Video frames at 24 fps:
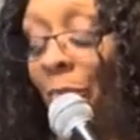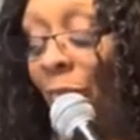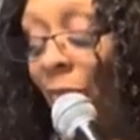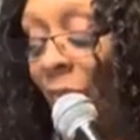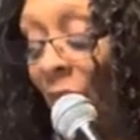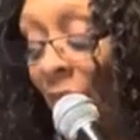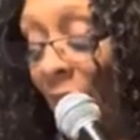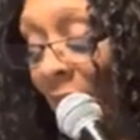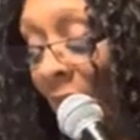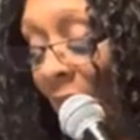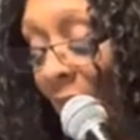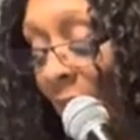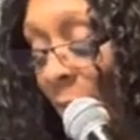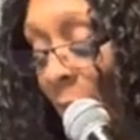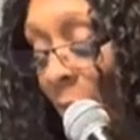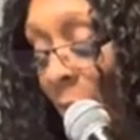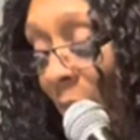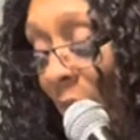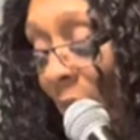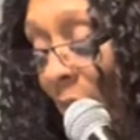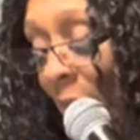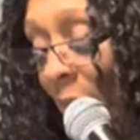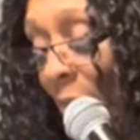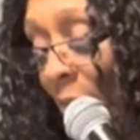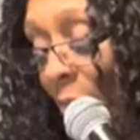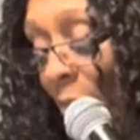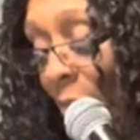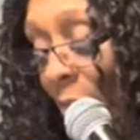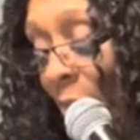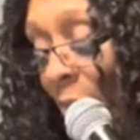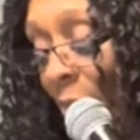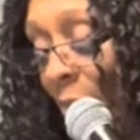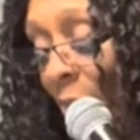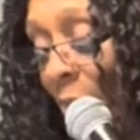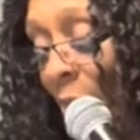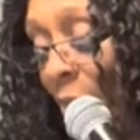then that's when he
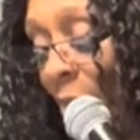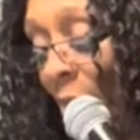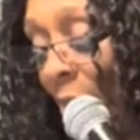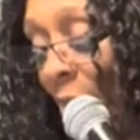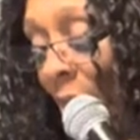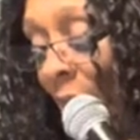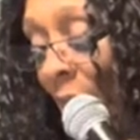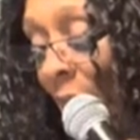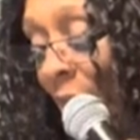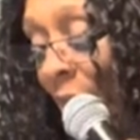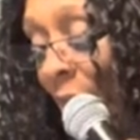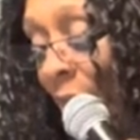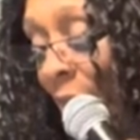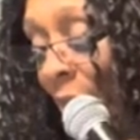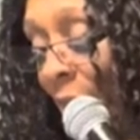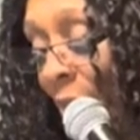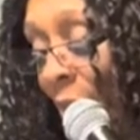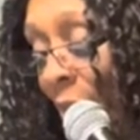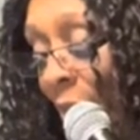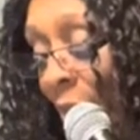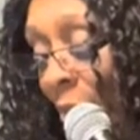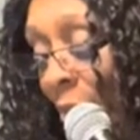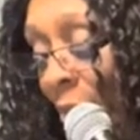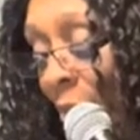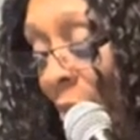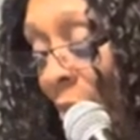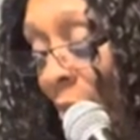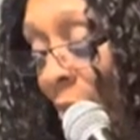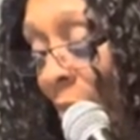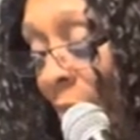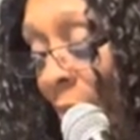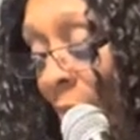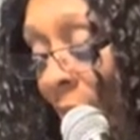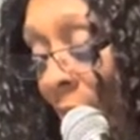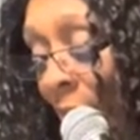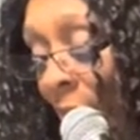gonna, you know, honor, you
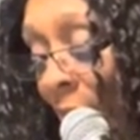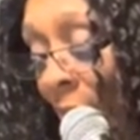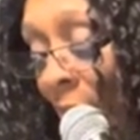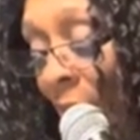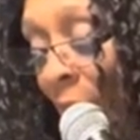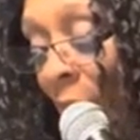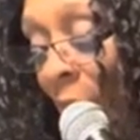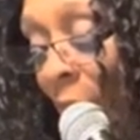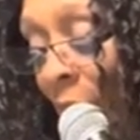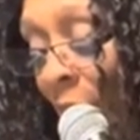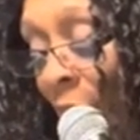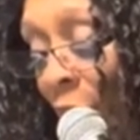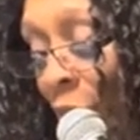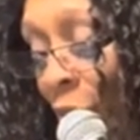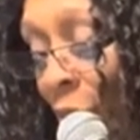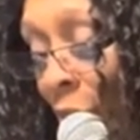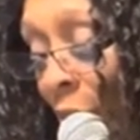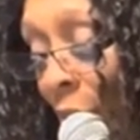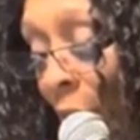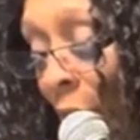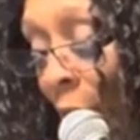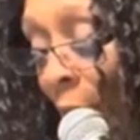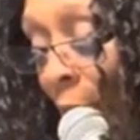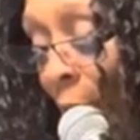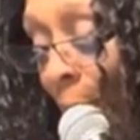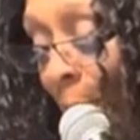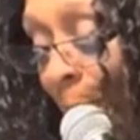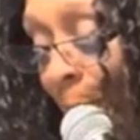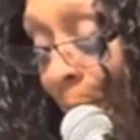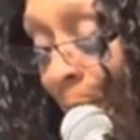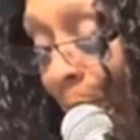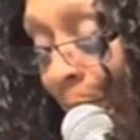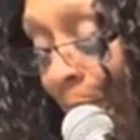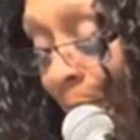know, he gonna let you know.